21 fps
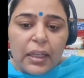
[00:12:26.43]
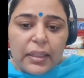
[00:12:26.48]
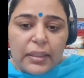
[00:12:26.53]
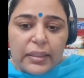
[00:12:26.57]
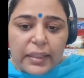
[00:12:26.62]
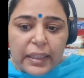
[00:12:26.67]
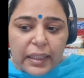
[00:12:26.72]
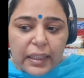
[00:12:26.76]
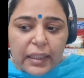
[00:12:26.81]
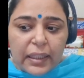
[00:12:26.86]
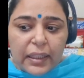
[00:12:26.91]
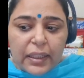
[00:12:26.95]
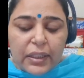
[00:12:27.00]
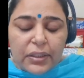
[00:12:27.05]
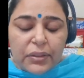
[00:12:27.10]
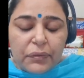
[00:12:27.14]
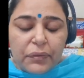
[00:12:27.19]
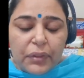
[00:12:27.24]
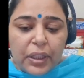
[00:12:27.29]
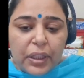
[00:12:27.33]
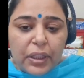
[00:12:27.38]
Second
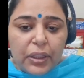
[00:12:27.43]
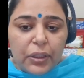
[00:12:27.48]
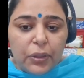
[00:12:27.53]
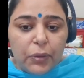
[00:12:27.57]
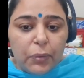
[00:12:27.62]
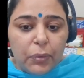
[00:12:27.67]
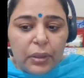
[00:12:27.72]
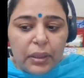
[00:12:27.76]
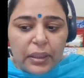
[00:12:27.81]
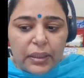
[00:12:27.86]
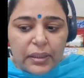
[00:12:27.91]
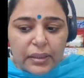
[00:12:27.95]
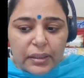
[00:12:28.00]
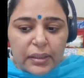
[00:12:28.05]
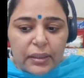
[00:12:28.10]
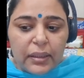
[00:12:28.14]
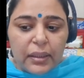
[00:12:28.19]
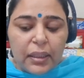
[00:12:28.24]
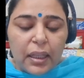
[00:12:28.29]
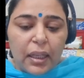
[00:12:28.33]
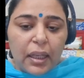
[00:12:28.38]
is where you
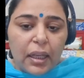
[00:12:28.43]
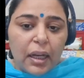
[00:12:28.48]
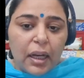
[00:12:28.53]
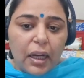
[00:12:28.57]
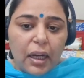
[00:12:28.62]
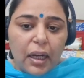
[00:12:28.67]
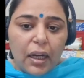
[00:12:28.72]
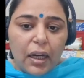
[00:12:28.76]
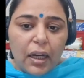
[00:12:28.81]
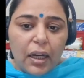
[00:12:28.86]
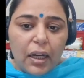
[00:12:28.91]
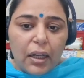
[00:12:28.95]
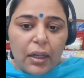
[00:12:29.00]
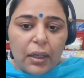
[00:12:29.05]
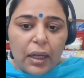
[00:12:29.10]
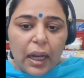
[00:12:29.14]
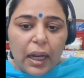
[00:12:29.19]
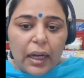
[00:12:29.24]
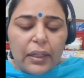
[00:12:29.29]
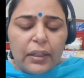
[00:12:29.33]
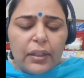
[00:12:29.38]
listen
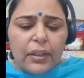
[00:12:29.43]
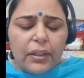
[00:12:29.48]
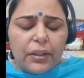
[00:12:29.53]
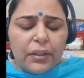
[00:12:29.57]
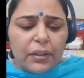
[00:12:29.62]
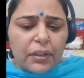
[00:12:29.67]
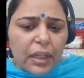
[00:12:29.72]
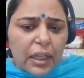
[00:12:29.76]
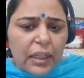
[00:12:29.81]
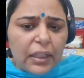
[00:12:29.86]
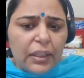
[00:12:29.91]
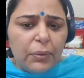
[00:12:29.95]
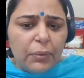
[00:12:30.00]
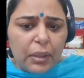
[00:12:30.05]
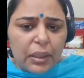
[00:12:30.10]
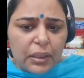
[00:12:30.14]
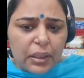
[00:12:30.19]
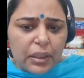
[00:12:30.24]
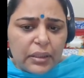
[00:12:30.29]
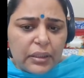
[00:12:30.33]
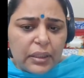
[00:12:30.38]
and try
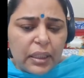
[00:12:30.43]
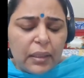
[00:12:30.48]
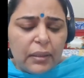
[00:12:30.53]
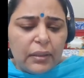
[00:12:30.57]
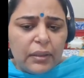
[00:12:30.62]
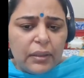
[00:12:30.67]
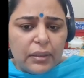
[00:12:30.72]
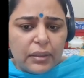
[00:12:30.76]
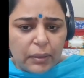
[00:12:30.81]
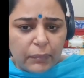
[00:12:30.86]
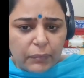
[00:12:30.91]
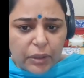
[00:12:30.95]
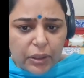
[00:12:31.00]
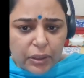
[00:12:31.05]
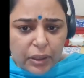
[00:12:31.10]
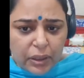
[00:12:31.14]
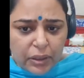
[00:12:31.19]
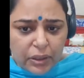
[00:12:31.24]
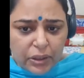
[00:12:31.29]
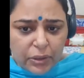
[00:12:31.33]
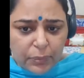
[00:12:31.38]
to understand
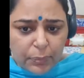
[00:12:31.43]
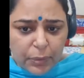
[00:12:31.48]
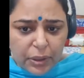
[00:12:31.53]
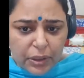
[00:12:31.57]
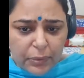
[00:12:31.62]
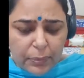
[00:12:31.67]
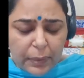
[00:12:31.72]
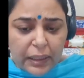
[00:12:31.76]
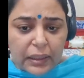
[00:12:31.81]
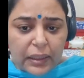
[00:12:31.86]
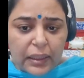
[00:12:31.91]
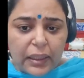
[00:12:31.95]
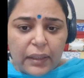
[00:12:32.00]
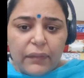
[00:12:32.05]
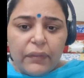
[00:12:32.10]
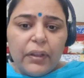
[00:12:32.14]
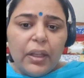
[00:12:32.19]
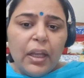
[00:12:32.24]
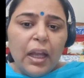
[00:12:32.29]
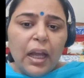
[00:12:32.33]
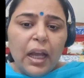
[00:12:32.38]
someone other's
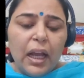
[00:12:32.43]
perspective.